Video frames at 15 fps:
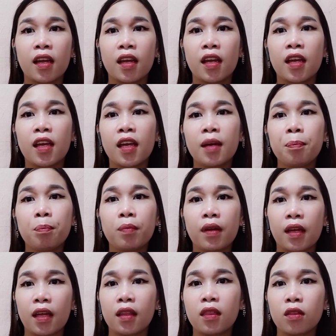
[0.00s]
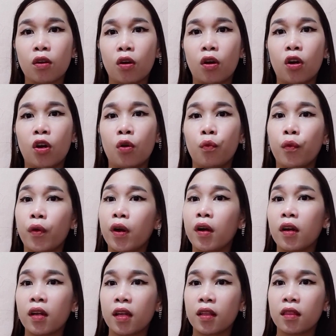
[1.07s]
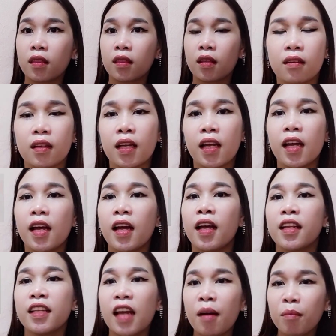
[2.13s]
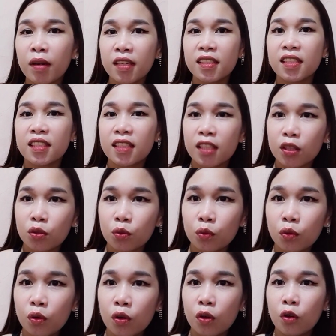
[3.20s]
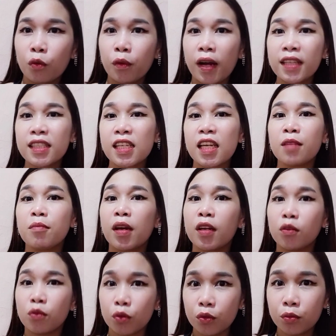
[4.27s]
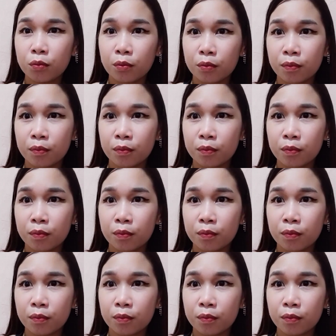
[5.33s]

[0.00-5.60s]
keep it or wear it. Number 62, what's in my room.